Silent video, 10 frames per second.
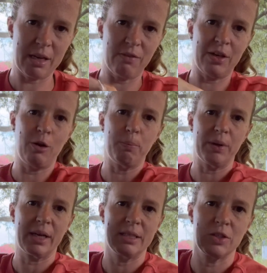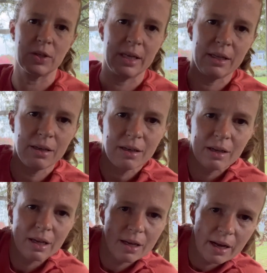of a notebook as you're getting.
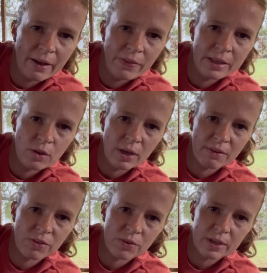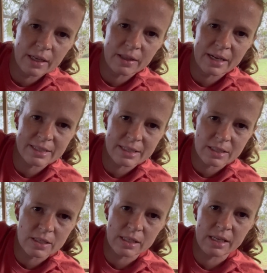And then you have three elastic
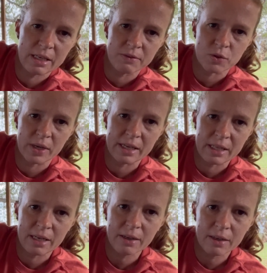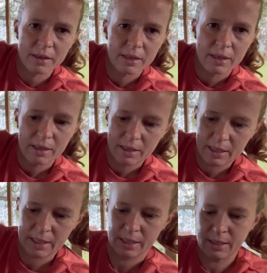sleeves right here.
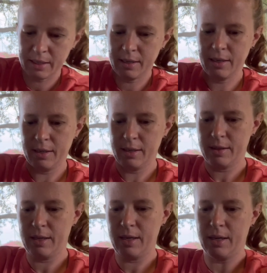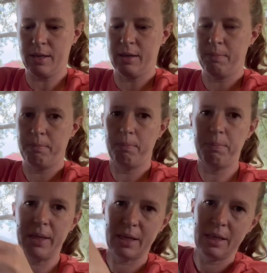And the um,
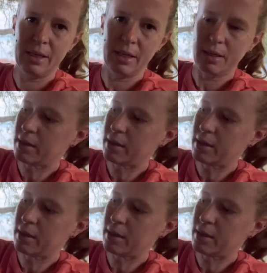bit kit